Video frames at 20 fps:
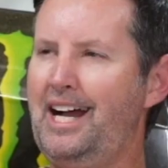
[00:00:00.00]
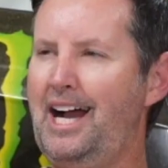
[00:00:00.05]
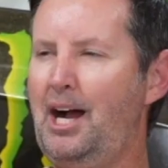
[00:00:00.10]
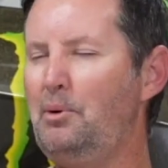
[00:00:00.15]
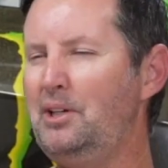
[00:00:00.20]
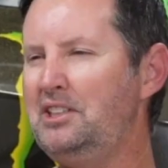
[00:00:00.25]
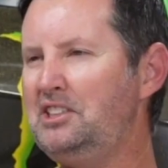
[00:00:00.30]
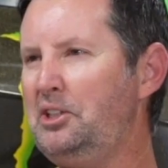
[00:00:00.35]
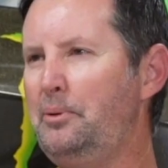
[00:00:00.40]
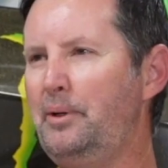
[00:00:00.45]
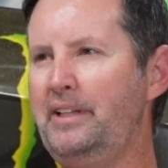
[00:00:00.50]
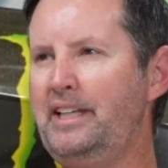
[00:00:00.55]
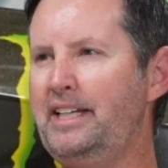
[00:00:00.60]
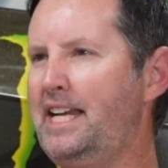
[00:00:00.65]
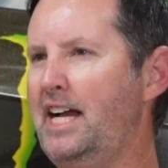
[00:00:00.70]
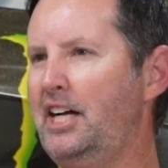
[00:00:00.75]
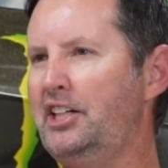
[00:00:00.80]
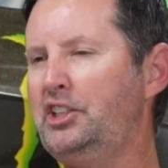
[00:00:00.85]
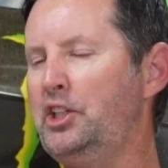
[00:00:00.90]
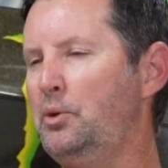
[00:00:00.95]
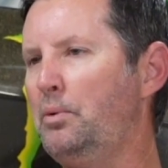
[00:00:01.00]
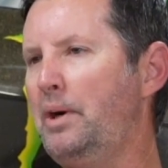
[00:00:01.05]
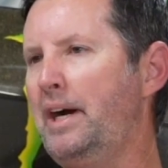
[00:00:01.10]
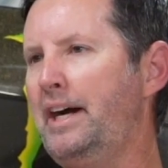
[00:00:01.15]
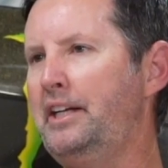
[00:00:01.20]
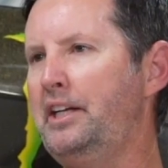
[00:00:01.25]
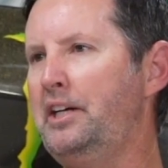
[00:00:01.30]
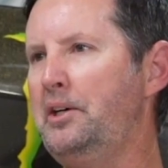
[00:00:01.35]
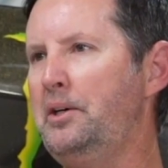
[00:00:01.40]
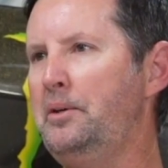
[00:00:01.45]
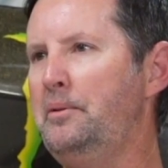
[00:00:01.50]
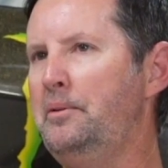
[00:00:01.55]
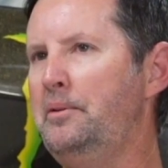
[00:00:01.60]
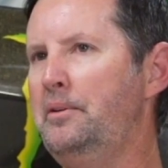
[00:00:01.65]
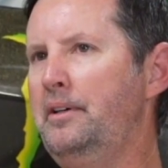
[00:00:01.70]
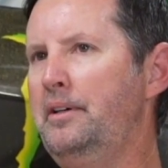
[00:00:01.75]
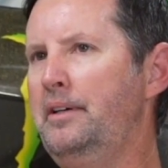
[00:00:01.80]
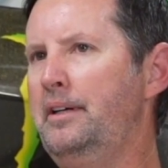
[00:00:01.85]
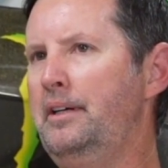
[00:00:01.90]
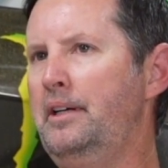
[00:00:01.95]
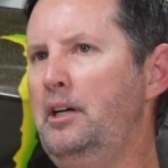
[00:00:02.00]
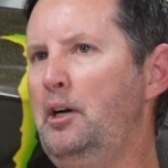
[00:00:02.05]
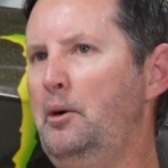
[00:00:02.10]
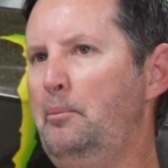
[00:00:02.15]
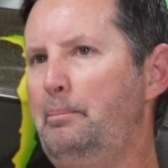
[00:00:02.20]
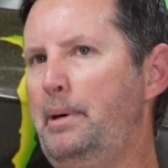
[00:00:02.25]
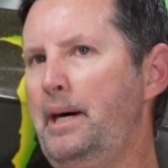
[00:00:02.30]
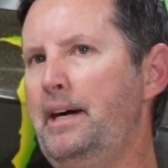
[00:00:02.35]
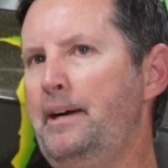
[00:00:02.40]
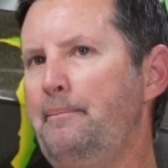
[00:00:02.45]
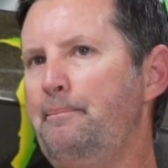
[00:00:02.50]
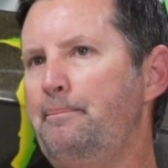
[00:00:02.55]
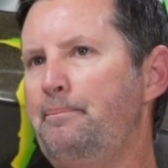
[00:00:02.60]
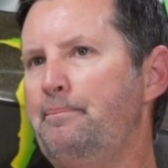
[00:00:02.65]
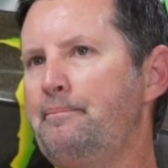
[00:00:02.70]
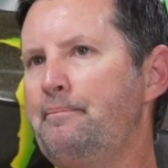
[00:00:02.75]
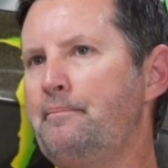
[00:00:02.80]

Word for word: I wasn't really catching Rhino, but